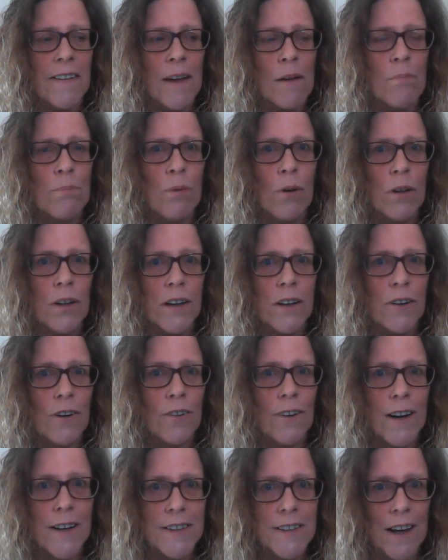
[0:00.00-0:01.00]
there bawling
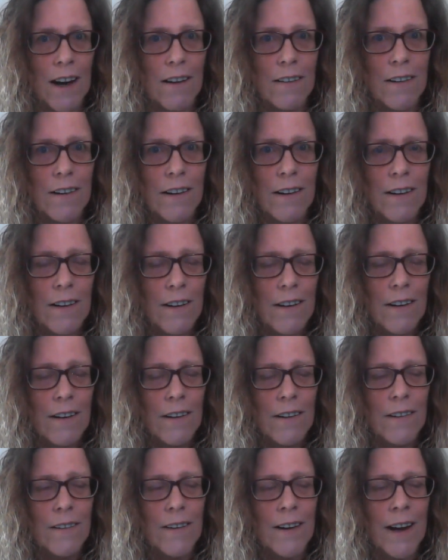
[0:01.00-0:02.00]
your eyes out,
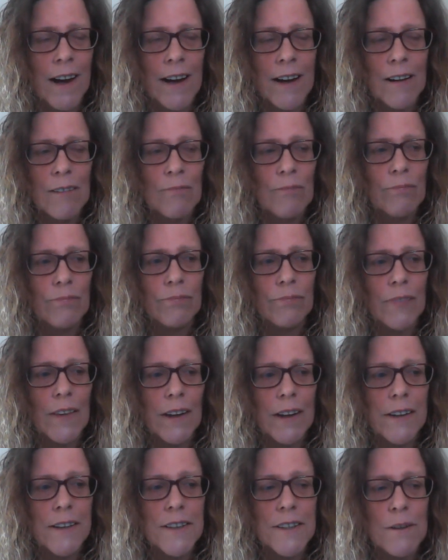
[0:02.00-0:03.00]
okay?
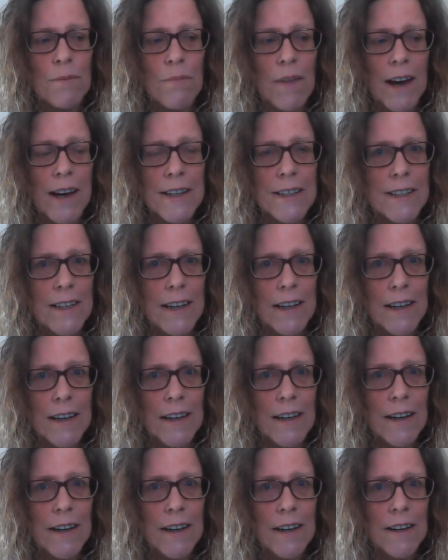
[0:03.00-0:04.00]
It is amazing,
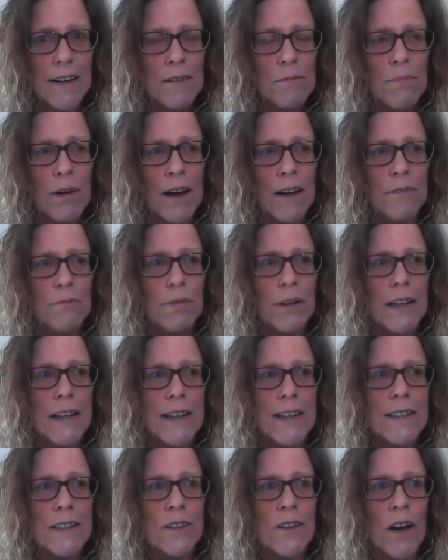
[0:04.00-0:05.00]
but
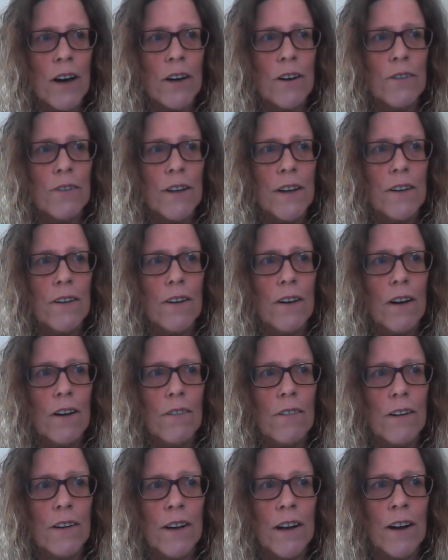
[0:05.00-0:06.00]
please know that,
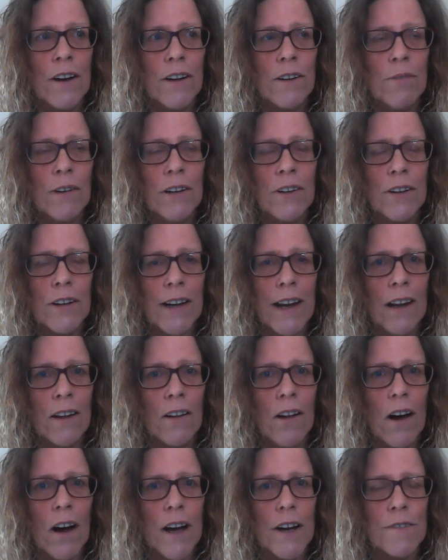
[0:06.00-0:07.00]
you know, we look at our
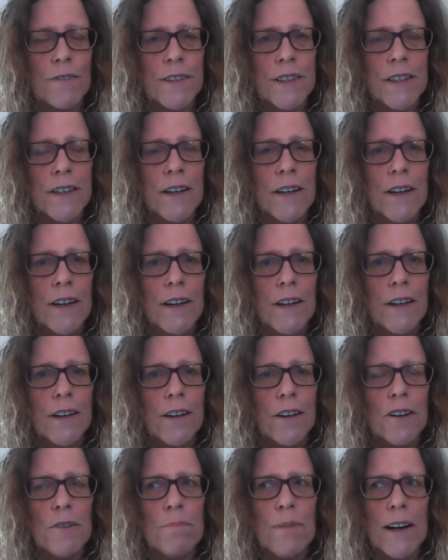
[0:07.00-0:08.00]
lives,
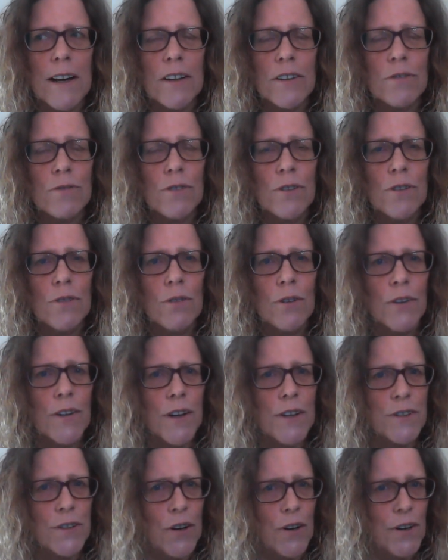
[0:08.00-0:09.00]
go back through all
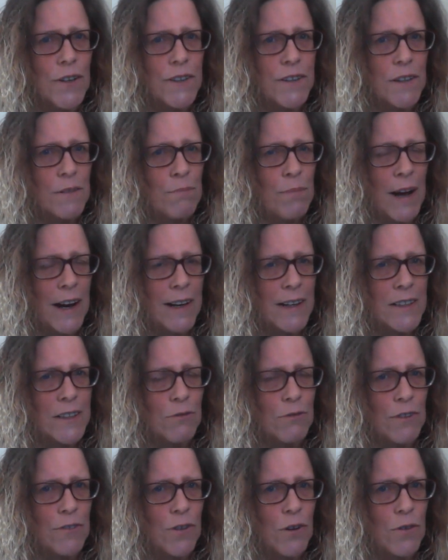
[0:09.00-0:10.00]
those hurts and pains
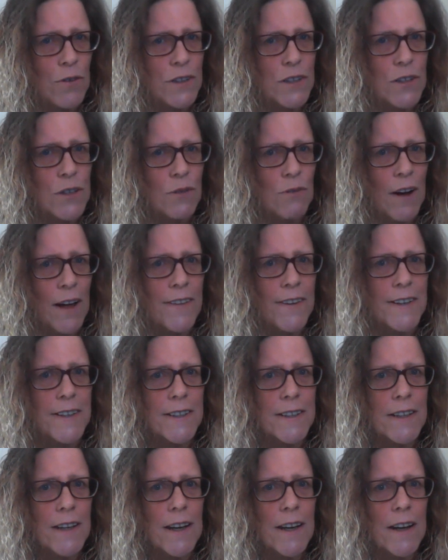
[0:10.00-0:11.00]
that we've caused to others